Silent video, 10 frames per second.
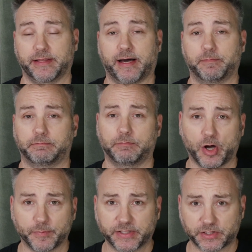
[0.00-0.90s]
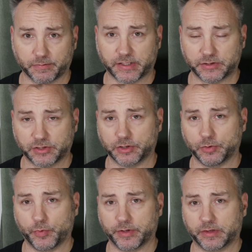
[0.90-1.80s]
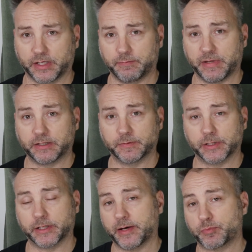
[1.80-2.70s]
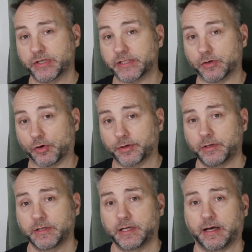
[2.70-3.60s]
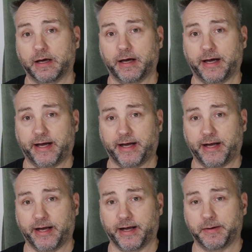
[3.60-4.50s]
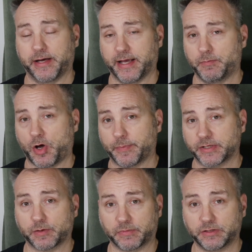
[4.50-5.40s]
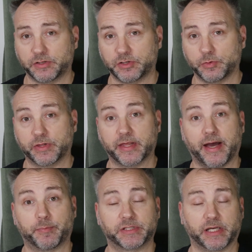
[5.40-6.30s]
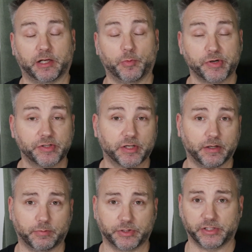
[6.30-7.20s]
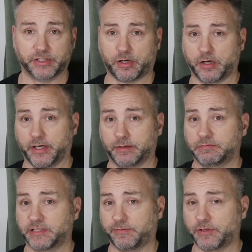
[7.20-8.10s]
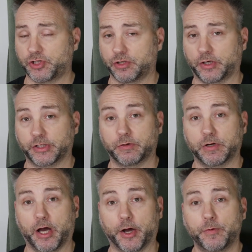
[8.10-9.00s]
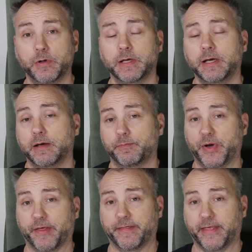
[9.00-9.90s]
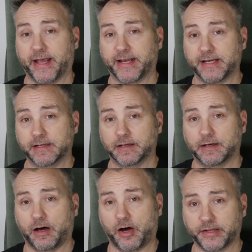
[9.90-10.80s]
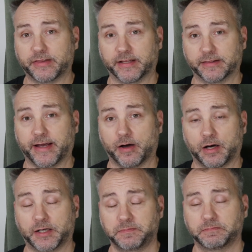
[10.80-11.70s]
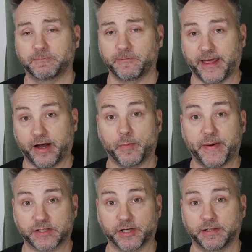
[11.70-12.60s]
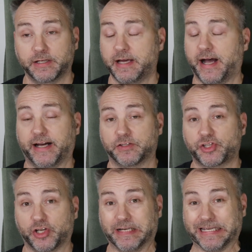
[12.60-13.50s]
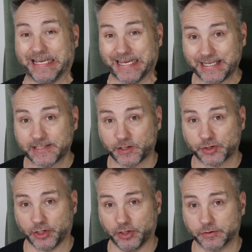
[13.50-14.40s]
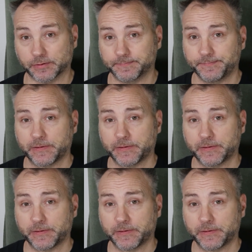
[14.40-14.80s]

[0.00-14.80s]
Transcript: That might be something to do with the medium that they're printed on. It might be something to do with their particular printer, which is higher definition, I don't know, but I think they are better and certainly easier to use.